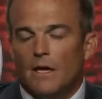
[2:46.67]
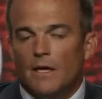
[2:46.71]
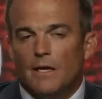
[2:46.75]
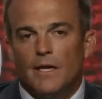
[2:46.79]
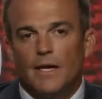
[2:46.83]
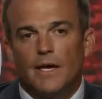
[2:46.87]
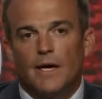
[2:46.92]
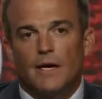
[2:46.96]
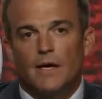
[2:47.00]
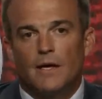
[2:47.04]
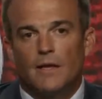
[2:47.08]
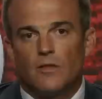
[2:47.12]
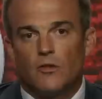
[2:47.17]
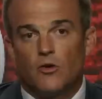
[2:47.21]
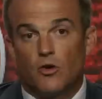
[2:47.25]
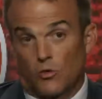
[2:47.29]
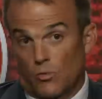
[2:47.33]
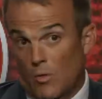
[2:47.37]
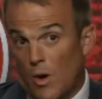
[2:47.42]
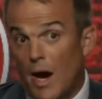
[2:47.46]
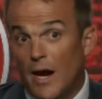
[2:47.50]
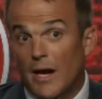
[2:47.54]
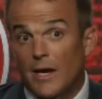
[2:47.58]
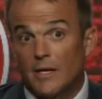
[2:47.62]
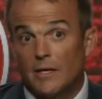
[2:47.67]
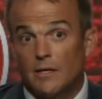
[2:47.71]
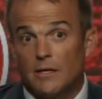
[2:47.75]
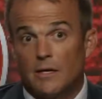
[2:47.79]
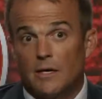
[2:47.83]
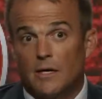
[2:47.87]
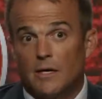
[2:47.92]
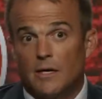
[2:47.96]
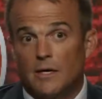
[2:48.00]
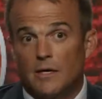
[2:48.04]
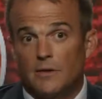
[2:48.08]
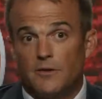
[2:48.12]
Yeah, you're right,
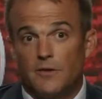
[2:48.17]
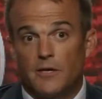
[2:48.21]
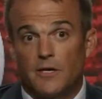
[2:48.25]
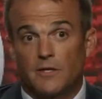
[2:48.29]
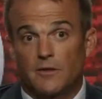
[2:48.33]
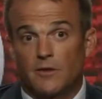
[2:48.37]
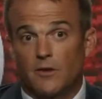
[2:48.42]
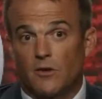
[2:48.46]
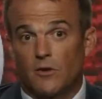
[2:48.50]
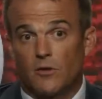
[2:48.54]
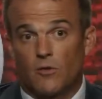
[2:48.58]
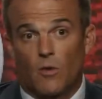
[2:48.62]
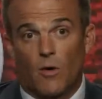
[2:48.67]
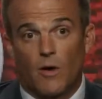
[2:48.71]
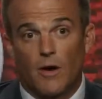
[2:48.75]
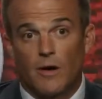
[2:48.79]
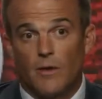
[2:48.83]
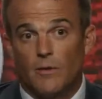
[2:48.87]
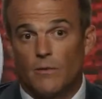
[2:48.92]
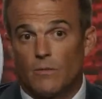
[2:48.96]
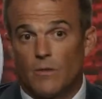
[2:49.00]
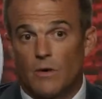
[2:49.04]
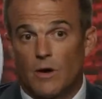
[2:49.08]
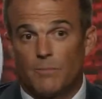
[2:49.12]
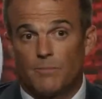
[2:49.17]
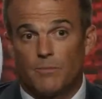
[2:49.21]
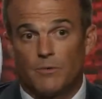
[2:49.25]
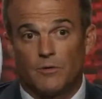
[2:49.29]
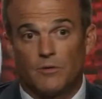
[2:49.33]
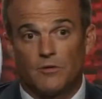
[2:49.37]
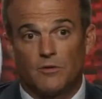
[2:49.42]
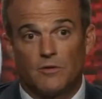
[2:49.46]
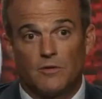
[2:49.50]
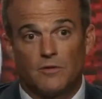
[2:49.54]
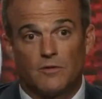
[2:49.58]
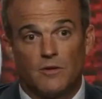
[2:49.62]
uh, Dick. They're great
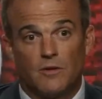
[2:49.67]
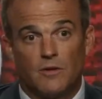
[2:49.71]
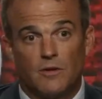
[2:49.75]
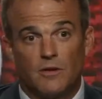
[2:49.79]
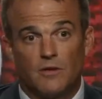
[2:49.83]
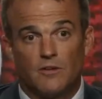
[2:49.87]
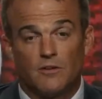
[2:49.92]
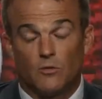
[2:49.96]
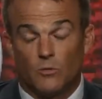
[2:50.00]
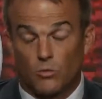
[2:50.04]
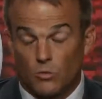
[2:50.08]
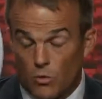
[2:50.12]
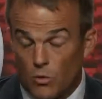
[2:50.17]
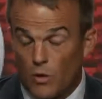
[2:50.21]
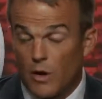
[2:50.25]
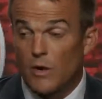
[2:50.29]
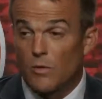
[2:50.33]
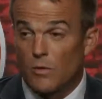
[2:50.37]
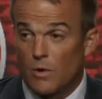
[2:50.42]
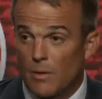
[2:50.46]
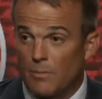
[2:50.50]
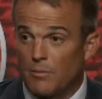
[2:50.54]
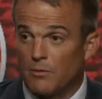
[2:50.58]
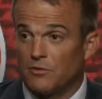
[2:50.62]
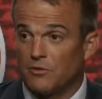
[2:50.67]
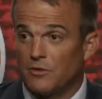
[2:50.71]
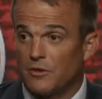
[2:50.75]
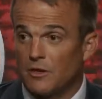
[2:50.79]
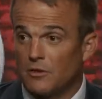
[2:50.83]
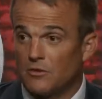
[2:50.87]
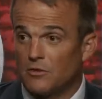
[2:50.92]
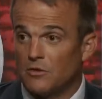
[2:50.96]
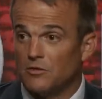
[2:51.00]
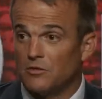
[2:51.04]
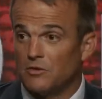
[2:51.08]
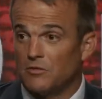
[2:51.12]
representative, great
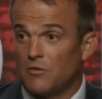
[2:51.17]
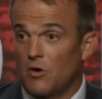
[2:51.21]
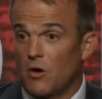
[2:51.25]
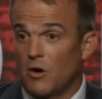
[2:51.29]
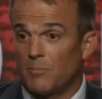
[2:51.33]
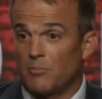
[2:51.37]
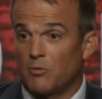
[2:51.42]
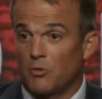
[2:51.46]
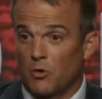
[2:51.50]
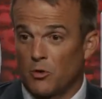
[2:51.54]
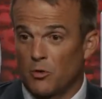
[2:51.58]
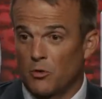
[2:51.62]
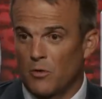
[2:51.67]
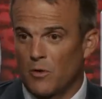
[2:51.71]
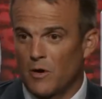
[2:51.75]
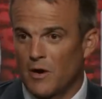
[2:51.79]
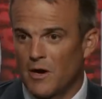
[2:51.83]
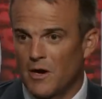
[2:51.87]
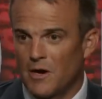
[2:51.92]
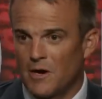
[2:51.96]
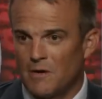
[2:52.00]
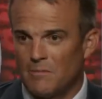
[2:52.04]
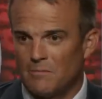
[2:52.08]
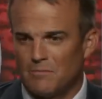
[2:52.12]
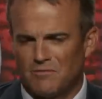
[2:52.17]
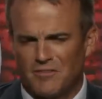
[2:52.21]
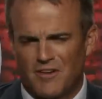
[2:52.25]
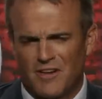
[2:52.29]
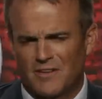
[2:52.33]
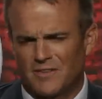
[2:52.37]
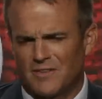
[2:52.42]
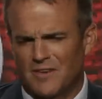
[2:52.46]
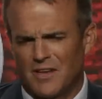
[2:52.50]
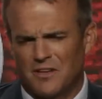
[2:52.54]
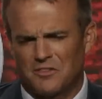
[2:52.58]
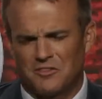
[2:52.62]
representatives of our program.
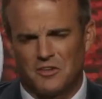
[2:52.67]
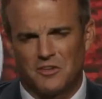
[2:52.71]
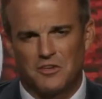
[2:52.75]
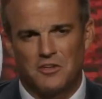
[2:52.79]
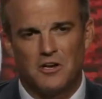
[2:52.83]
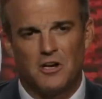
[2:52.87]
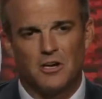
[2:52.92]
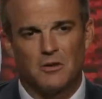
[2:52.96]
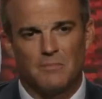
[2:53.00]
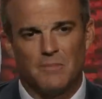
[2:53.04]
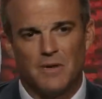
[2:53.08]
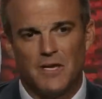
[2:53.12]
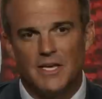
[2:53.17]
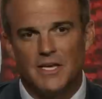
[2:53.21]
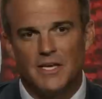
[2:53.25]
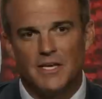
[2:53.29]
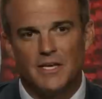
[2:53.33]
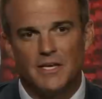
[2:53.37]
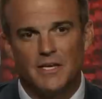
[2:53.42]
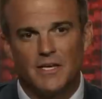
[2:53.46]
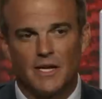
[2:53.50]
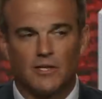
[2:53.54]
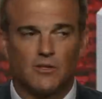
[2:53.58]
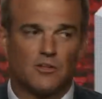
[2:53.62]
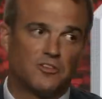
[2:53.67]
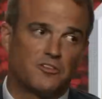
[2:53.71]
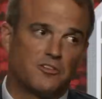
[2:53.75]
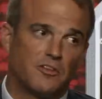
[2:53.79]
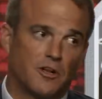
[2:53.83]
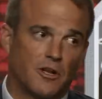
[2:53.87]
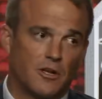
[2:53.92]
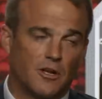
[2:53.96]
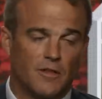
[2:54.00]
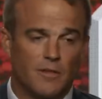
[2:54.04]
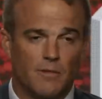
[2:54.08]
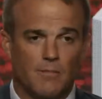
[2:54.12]
Fantastic young men. I just
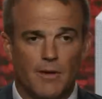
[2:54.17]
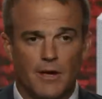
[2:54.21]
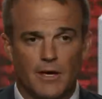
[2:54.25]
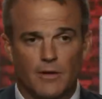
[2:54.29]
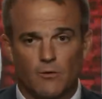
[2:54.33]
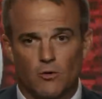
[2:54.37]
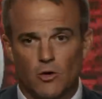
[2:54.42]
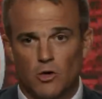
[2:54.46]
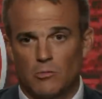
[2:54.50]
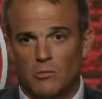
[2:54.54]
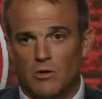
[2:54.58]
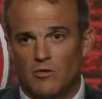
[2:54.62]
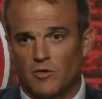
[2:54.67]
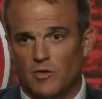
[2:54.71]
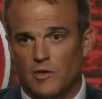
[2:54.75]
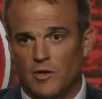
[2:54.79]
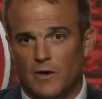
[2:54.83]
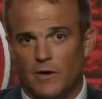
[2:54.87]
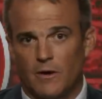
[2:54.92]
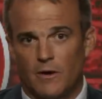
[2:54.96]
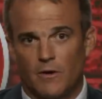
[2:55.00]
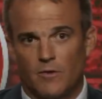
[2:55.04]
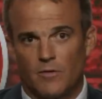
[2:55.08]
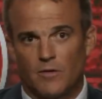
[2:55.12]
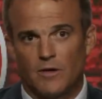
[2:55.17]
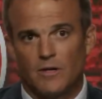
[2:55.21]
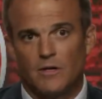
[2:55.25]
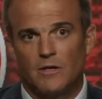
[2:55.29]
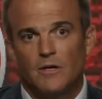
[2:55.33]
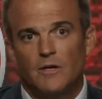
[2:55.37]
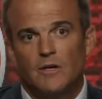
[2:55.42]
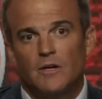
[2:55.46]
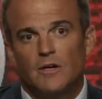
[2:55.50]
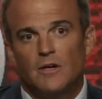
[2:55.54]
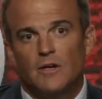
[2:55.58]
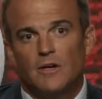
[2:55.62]
sit it in the main room over there. The
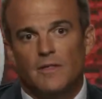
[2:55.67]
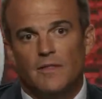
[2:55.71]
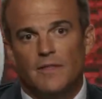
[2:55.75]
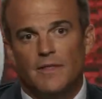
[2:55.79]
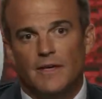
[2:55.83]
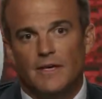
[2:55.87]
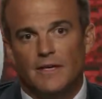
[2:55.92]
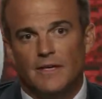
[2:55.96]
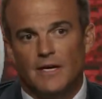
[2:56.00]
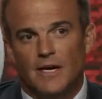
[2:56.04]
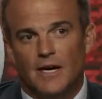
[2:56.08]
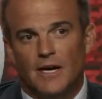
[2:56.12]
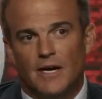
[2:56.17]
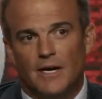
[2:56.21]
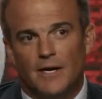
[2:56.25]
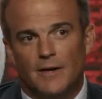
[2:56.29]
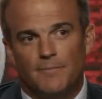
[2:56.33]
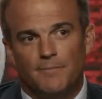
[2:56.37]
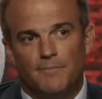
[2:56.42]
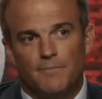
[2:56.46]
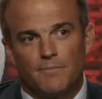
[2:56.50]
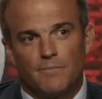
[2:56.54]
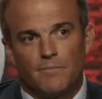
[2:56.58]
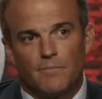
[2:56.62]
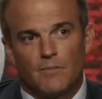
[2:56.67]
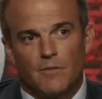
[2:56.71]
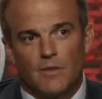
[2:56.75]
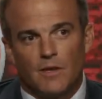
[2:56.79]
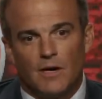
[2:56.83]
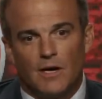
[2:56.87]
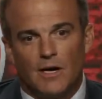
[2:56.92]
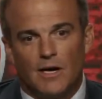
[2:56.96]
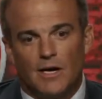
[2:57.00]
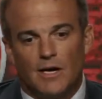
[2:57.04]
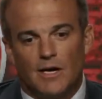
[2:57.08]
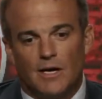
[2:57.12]
the um,
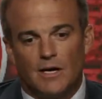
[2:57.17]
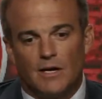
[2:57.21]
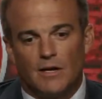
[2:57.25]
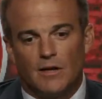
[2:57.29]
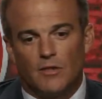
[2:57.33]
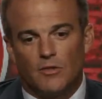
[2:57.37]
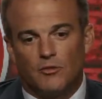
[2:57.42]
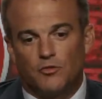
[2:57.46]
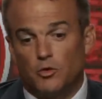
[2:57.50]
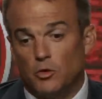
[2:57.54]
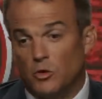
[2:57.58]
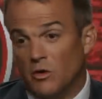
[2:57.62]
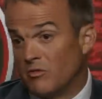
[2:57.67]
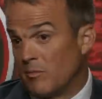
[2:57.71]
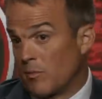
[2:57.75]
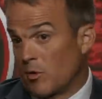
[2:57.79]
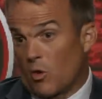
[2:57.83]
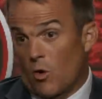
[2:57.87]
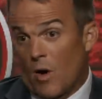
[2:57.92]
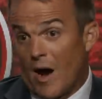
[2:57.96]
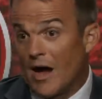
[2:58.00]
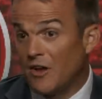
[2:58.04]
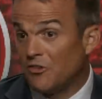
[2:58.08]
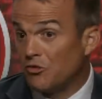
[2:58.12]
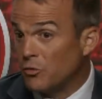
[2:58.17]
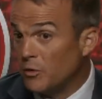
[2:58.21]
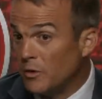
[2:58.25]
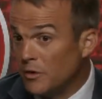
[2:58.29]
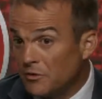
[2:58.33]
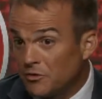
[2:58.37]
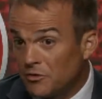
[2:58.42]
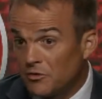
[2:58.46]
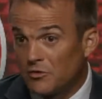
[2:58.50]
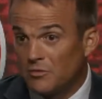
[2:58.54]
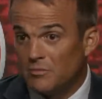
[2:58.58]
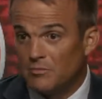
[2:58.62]
uh, two of them are
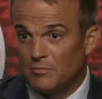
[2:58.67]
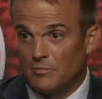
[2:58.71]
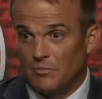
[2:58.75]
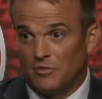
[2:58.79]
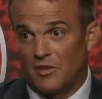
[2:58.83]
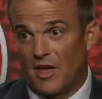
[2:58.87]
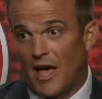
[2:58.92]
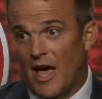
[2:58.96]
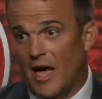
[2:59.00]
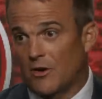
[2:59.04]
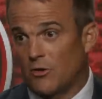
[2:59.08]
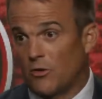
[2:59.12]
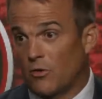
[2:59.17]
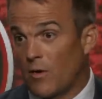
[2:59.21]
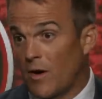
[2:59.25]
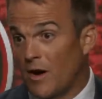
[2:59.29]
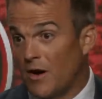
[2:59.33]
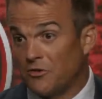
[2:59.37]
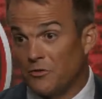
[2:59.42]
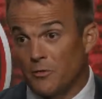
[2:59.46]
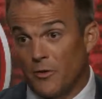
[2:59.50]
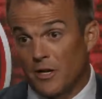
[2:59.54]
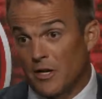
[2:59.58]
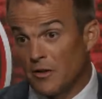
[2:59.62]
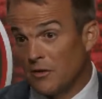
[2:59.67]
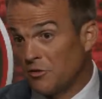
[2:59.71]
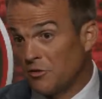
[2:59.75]
graduates. Zacch will graduate in